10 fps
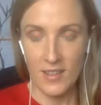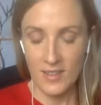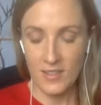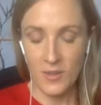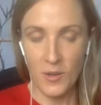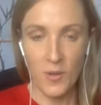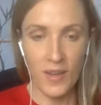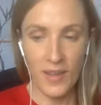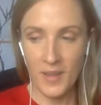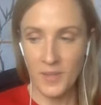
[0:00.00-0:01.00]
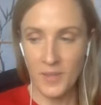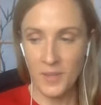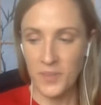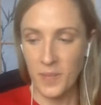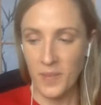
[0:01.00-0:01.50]
So, okay,
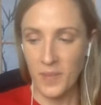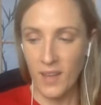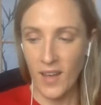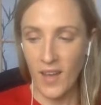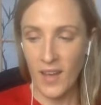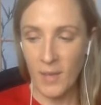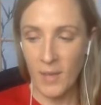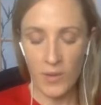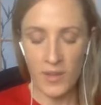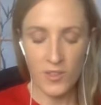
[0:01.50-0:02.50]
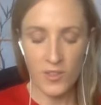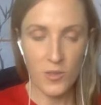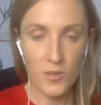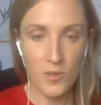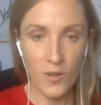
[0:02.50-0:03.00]
I am going
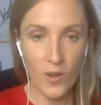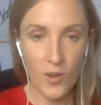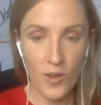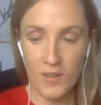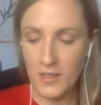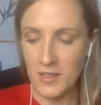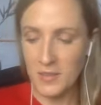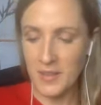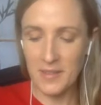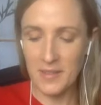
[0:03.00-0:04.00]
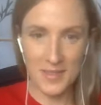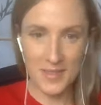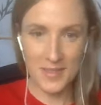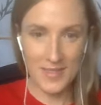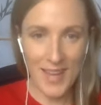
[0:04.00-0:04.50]
to call out the lucky winner.
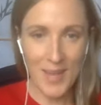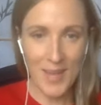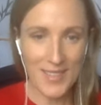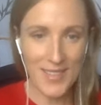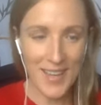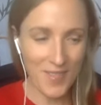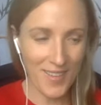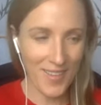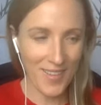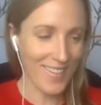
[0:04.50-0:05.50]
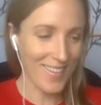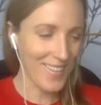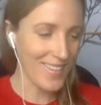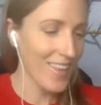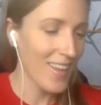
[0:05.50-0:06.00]
Oh, I'm excited for you
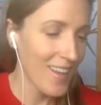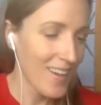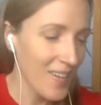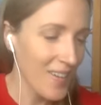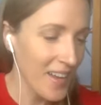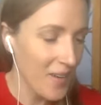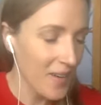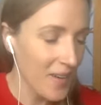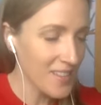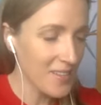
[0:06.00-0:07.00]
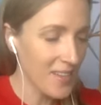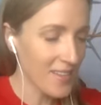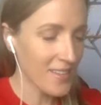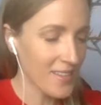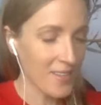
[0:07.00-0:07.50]
guys. Okay, no, I'm going to do it like
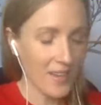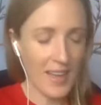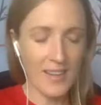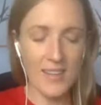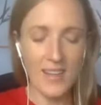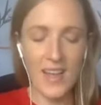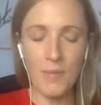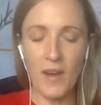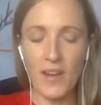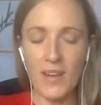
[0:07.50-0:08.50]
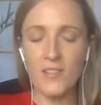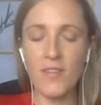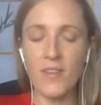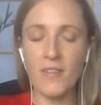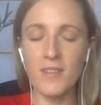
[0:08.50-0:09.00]
this. So I can't, I'm not
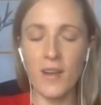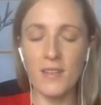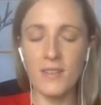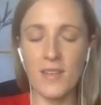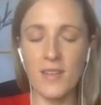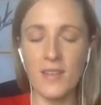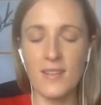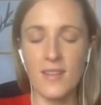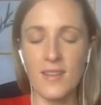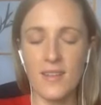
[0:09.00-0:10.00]
interfering with the process.